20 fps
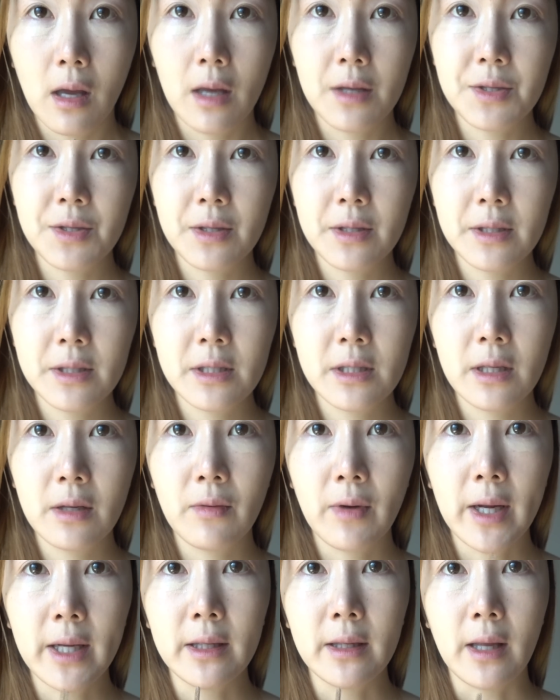As you can see
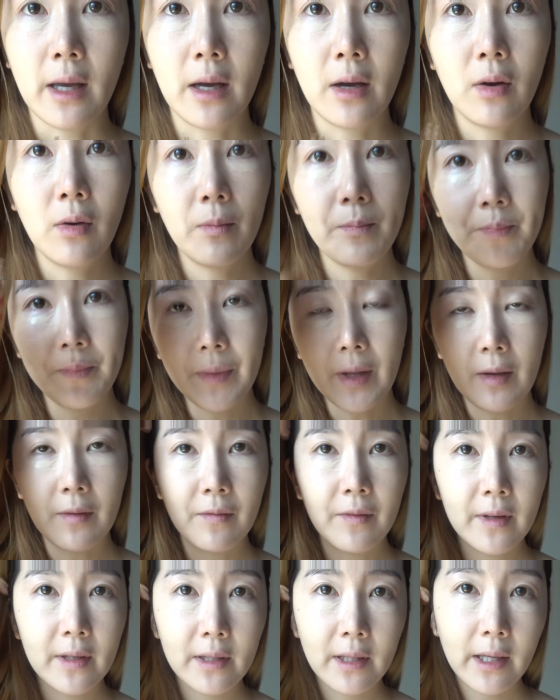right now, I
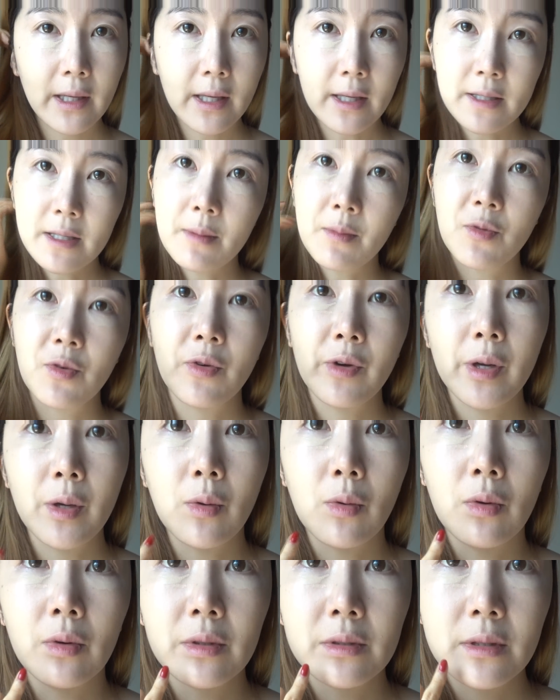feel like as I'm growing
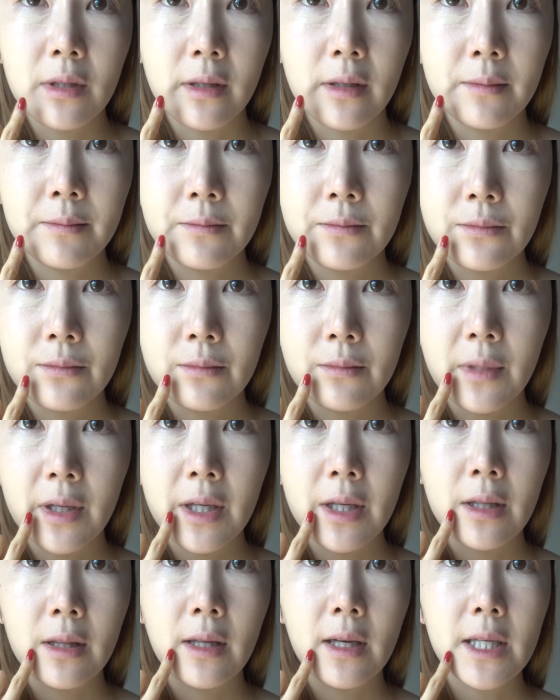older,
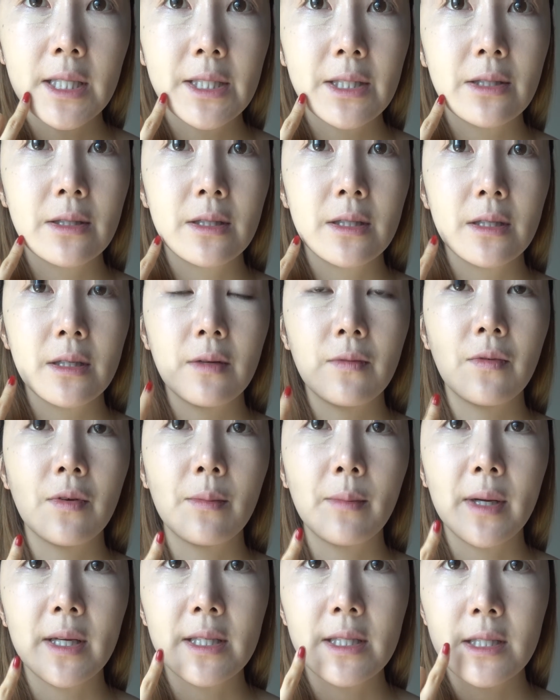my elasticity for
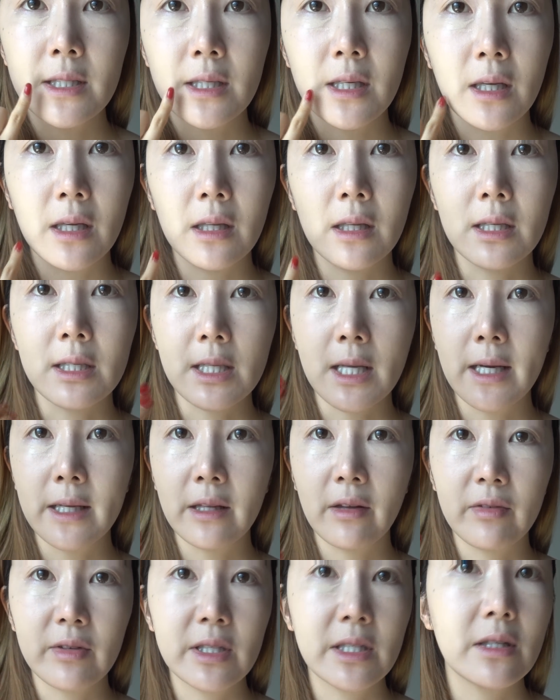my skin is
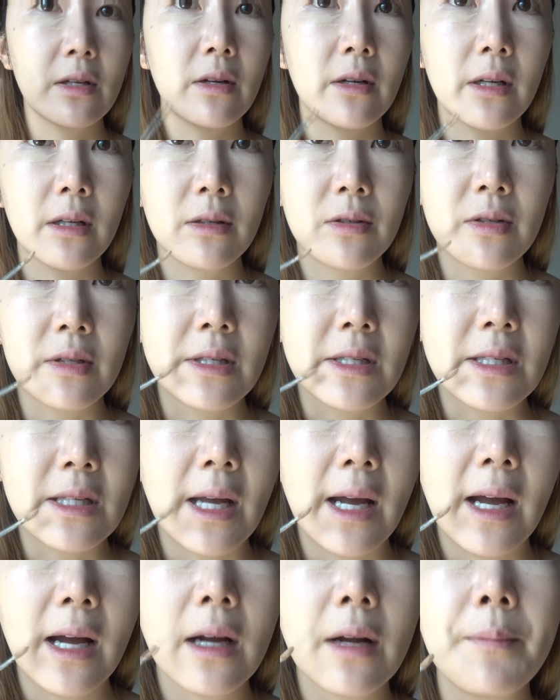kind of starting to
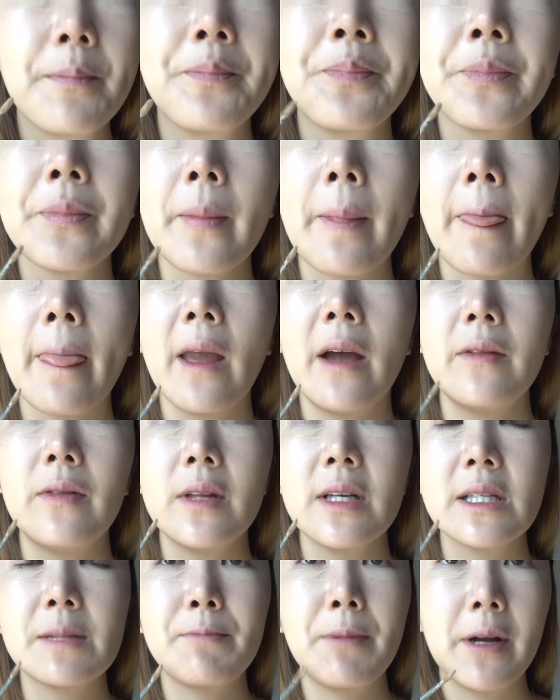sag, and
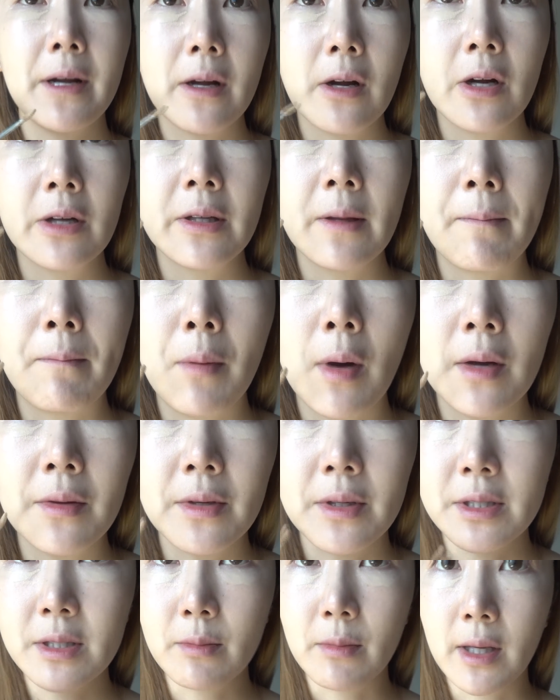this part kind of
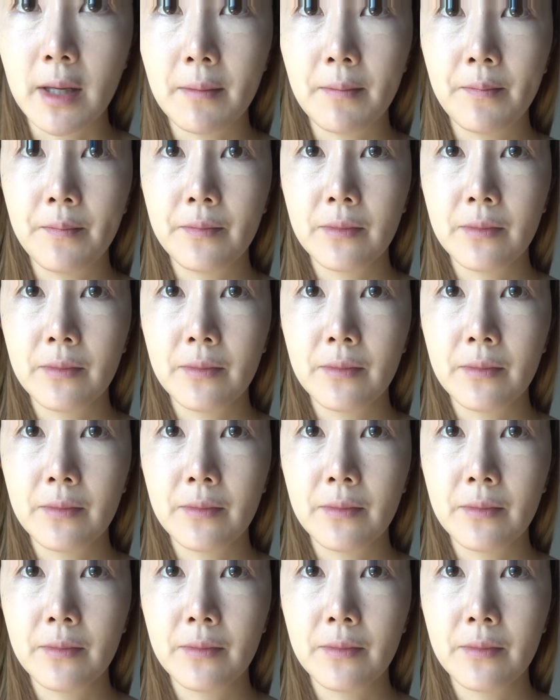bothers me.